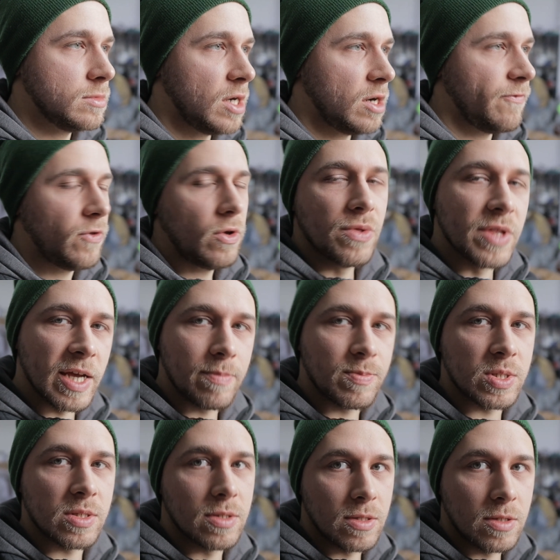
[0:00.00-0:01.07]
are a few
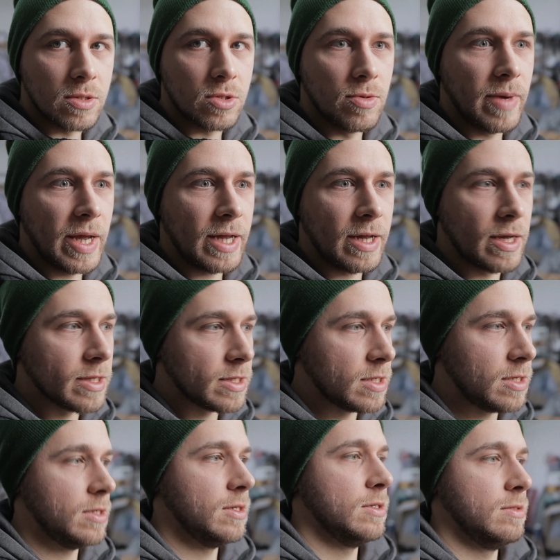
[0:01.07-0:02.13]
tips to make
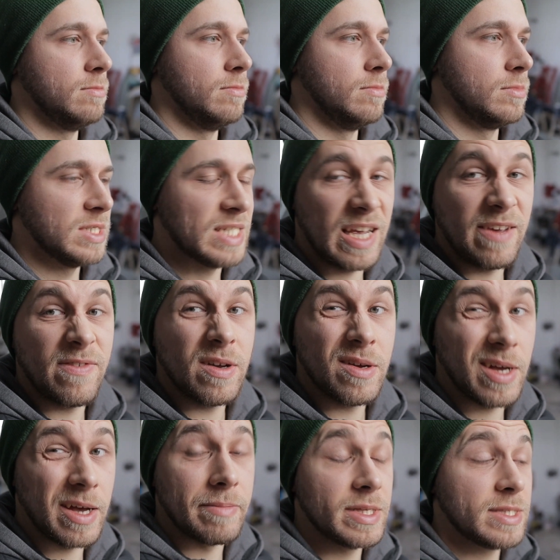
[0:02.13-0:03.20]
it
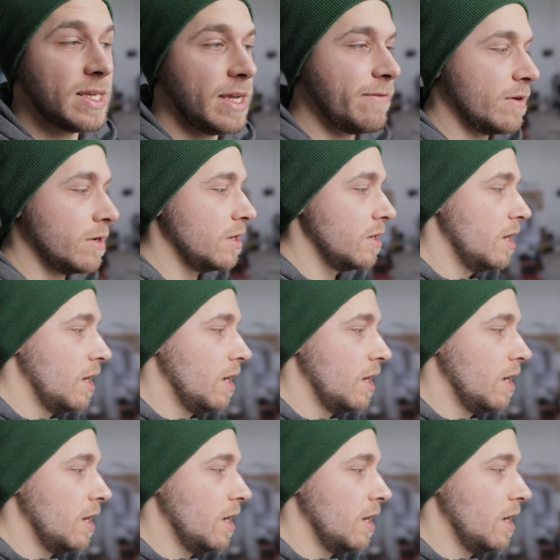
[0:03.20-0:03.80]
safer, a bit safer.